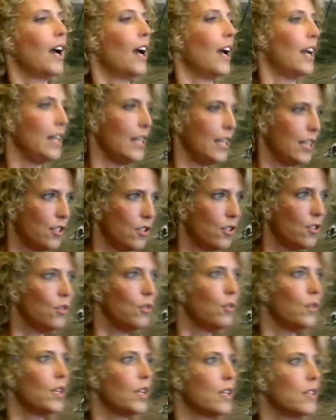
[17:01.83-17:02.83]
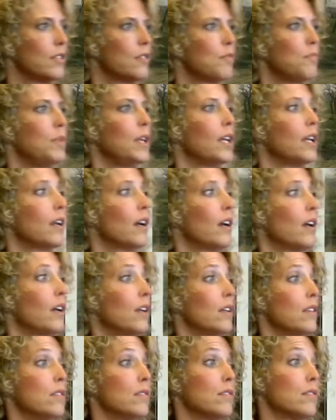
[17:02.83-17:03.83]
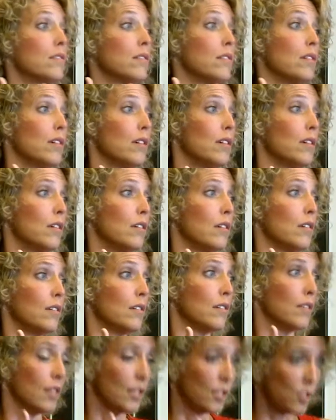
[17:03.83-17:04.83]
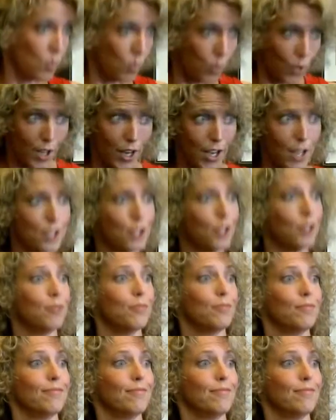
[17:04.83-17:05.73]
I need to do this because it's what I do.